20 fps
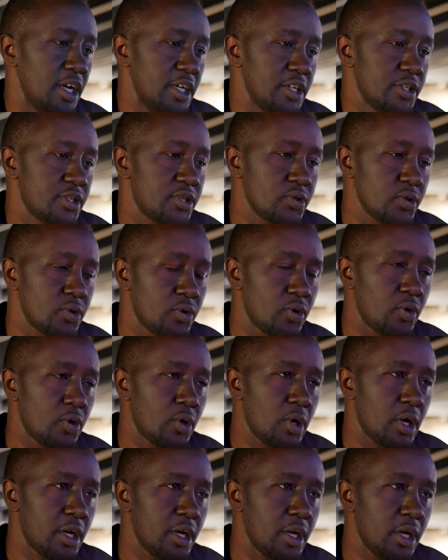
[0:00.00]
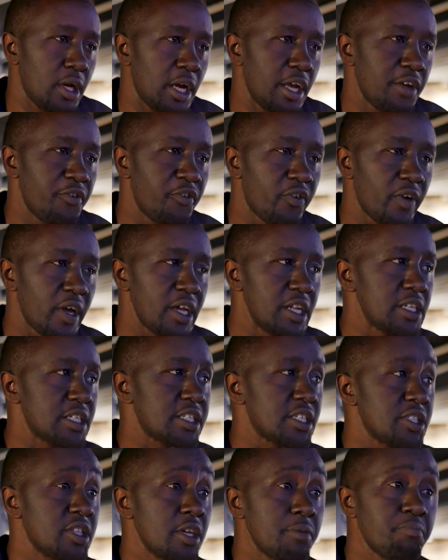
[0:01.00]
So I
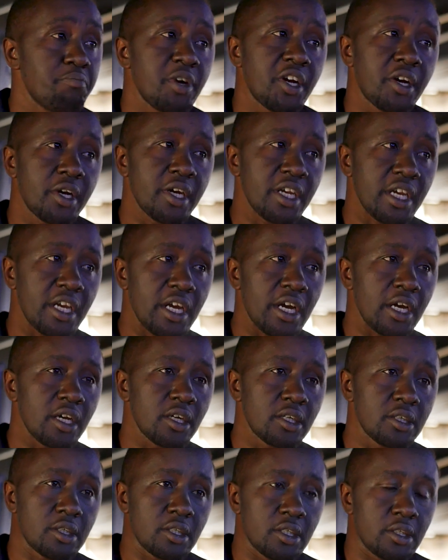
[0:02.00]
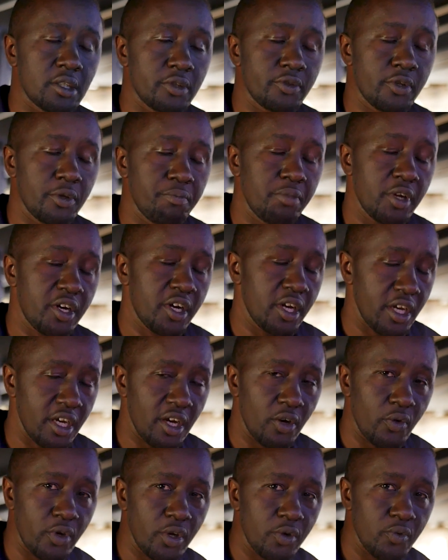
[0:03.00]
felt the
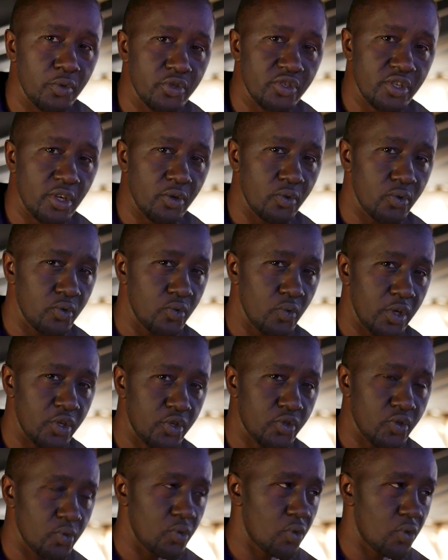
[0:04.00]
Behringer way was a good way to